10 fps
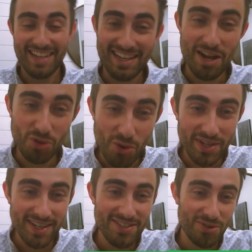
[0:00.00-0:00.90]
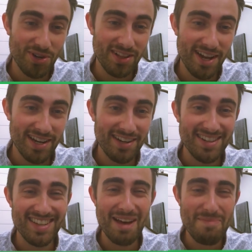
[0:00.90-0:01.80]
Now, Lowkey storyline here.
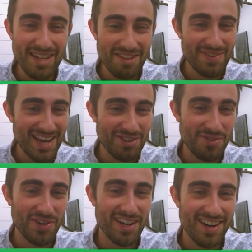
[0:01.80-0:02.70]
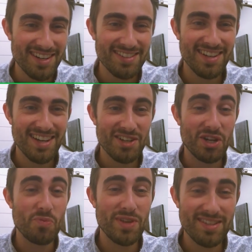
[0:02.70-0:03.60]
Does that mean the Vancouver Canucks
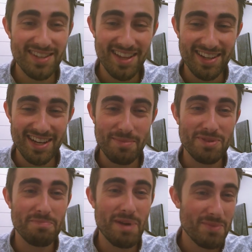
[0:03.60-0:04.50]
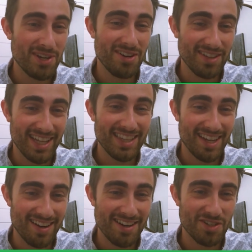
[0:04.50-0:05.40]
can win the Stanley Cup? Is Bettman going to let the
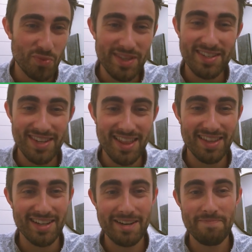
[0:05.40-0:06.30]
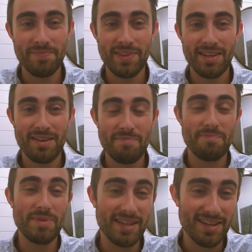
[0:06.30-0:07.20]
Canucks win the Stanley Cup
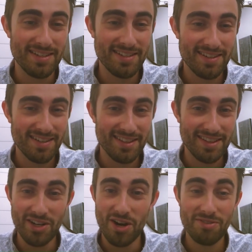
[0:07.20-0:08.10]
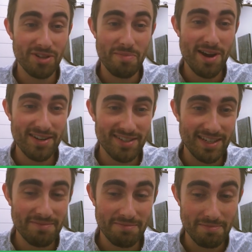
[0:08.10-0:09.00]
because, you know, they're America's
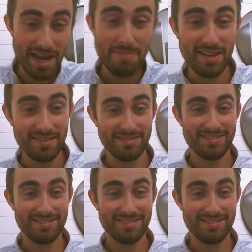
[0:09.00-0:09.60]
team? Maybe.